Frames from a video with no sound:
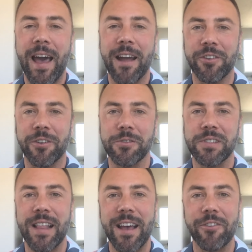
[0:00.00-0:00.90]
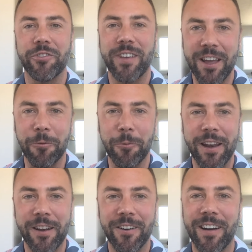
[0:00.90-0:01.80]
actor slash cater
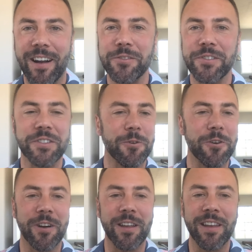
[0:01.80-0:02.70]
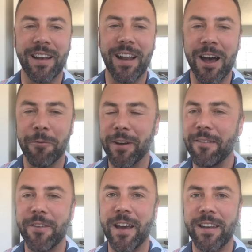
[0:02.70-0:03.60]
waiter. I was just wondering uh, what
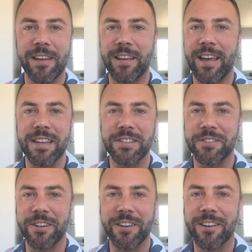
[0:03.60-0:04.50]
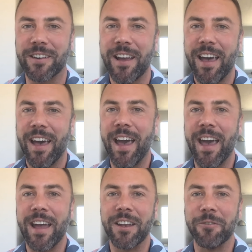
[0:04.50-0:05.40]
gave you the idea to cast her
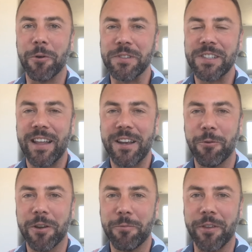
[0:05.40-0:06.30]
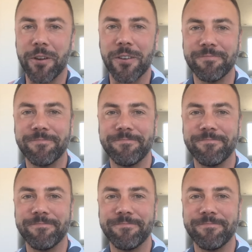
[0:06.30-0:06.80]
and what was it like working with her?